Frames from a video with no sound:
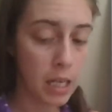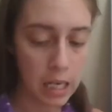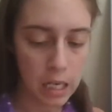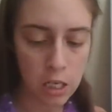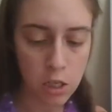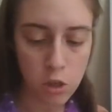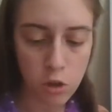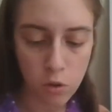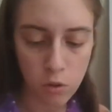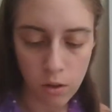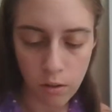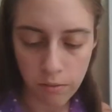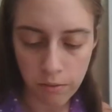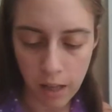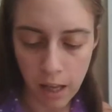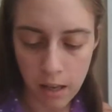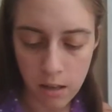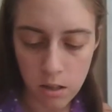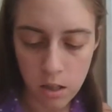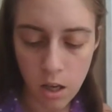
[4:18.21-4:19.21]
into the
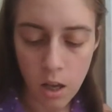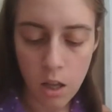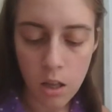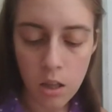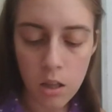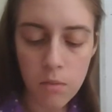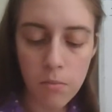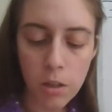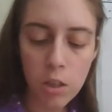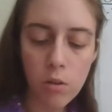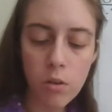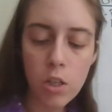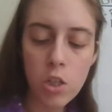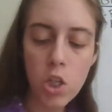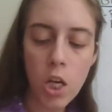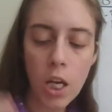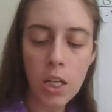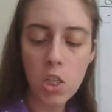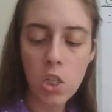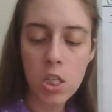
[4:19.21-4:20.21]
flask, the mercury
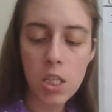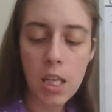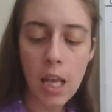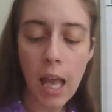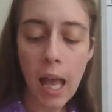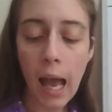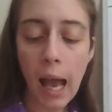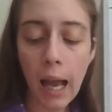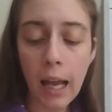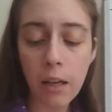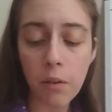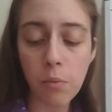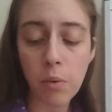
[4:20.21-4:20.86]
changes height.